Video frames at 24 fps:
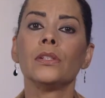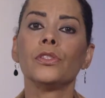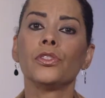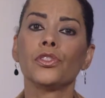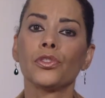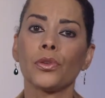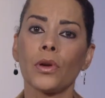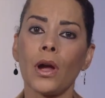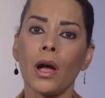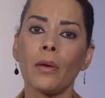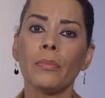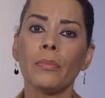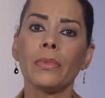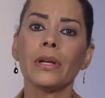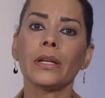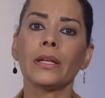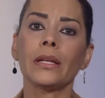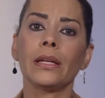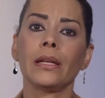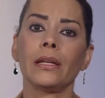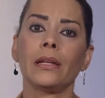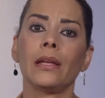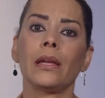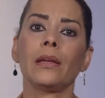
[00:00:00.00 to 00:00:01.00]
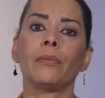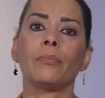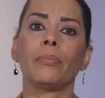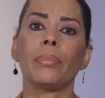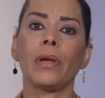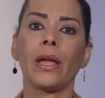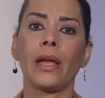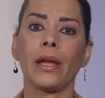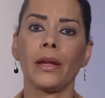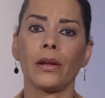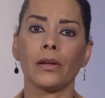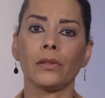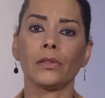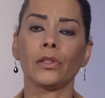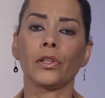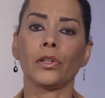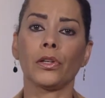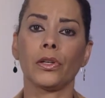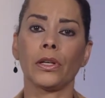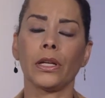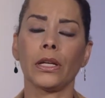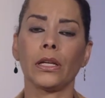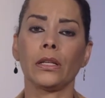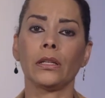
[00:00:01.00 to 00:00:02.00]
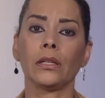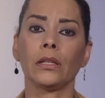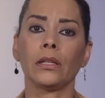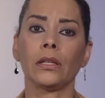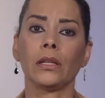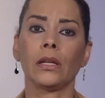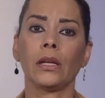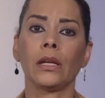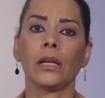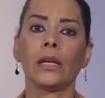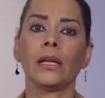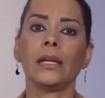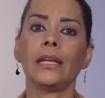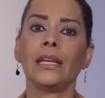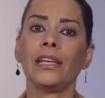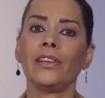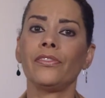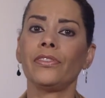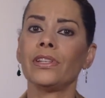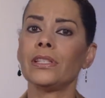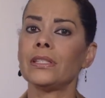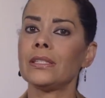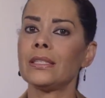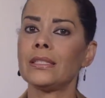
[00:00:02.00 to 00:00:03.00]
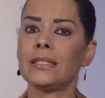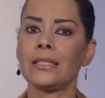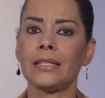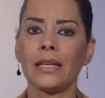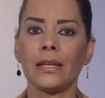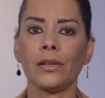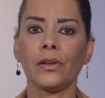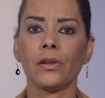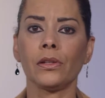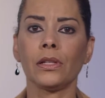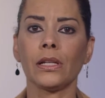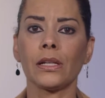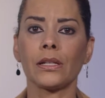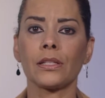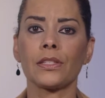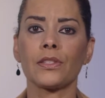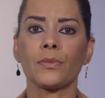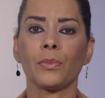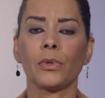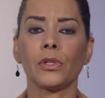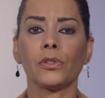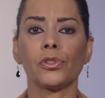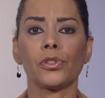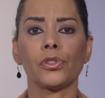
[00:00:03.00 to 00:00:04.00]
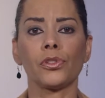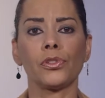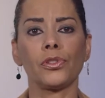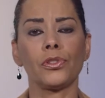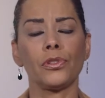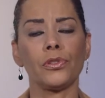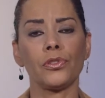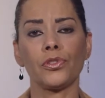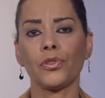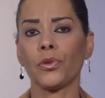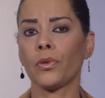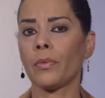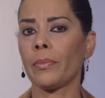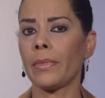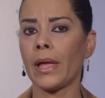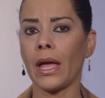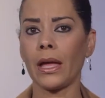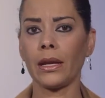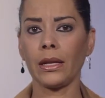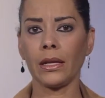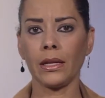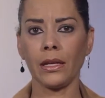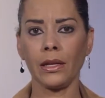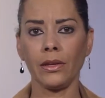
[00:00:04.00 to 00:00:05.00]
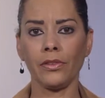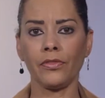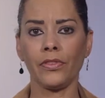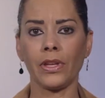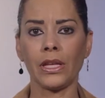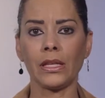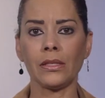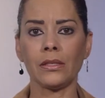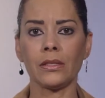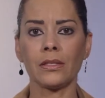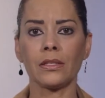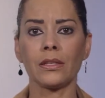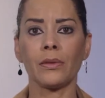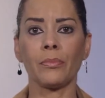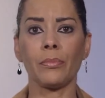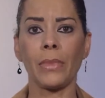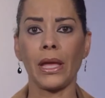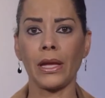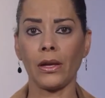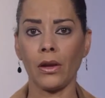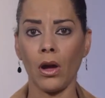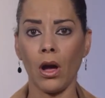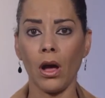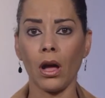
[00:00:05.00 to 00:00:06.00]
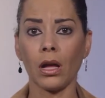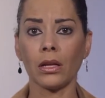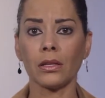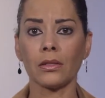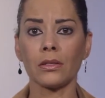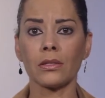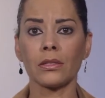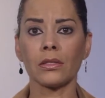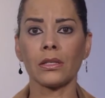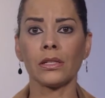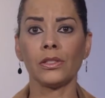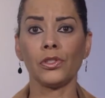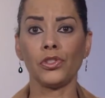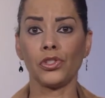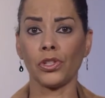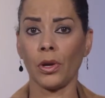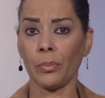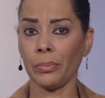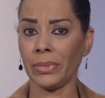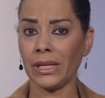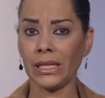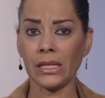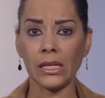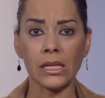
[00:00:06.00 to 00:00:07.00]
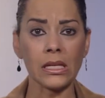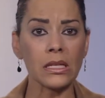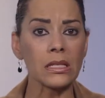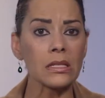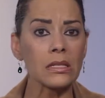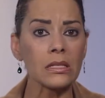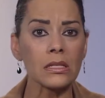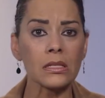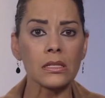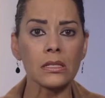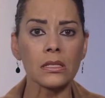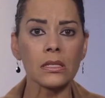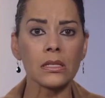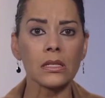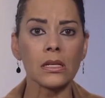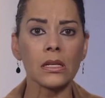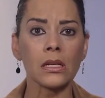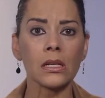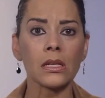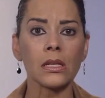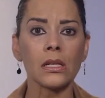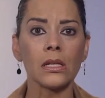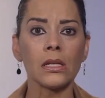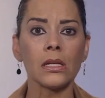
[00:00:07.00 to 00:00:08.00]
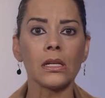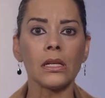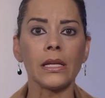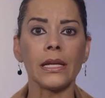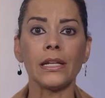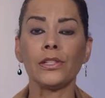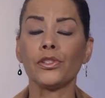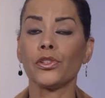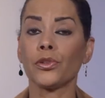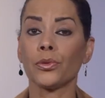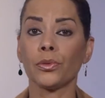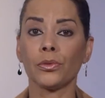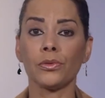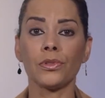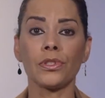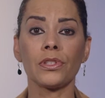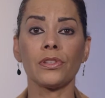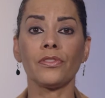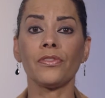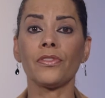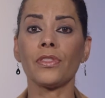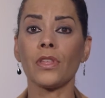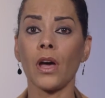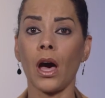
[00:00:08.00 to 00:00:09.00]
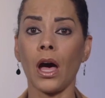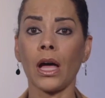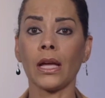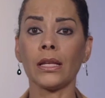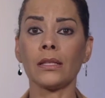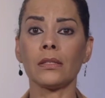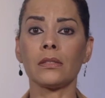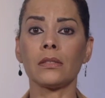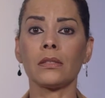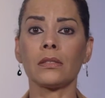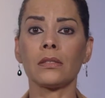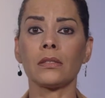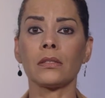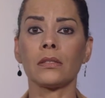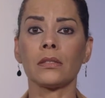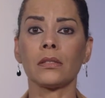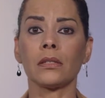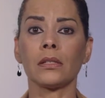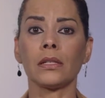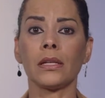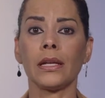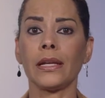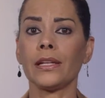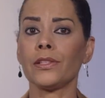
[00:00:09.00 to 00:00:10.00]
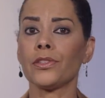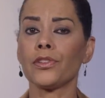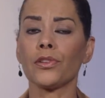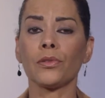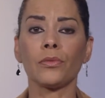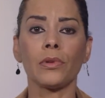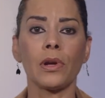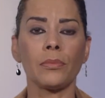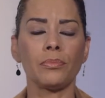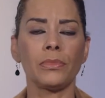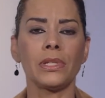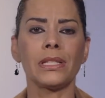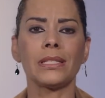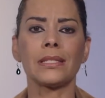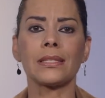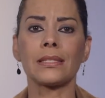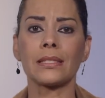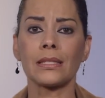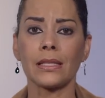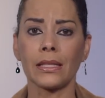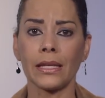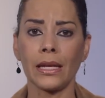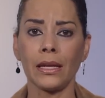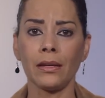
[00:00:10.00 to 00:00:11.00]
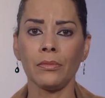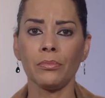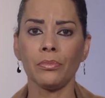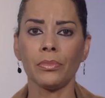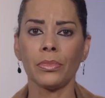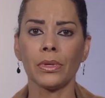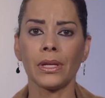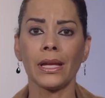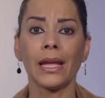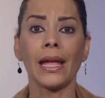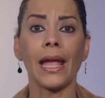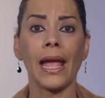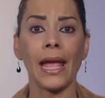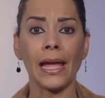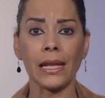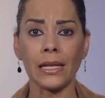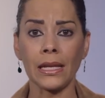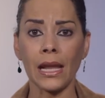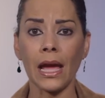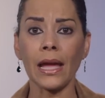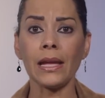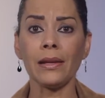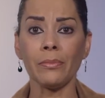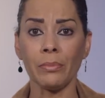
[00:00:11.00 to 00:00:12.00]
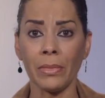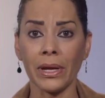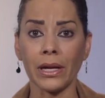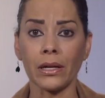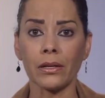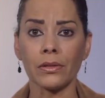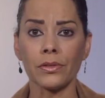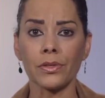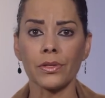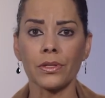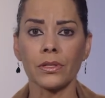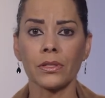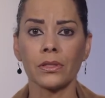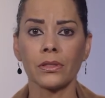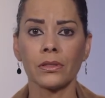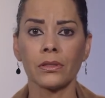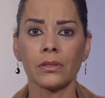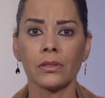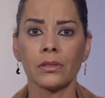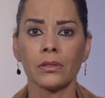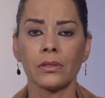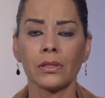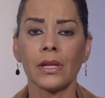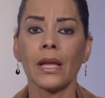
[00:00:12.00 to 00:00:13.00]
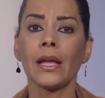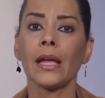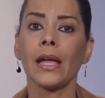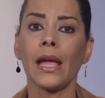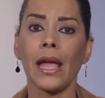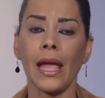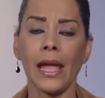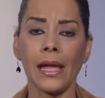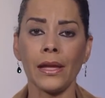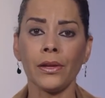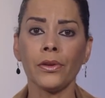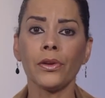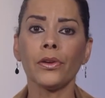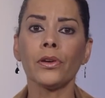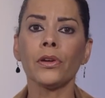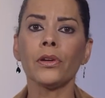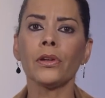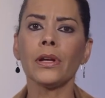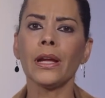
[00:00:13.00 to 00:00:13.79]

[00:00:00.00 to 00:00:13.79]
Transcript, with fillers: Trauma can impair learning. Even single exposure to traumatic events may cause jumpiness, intrusive thoughts, interrupted sleep, and nightmares, anger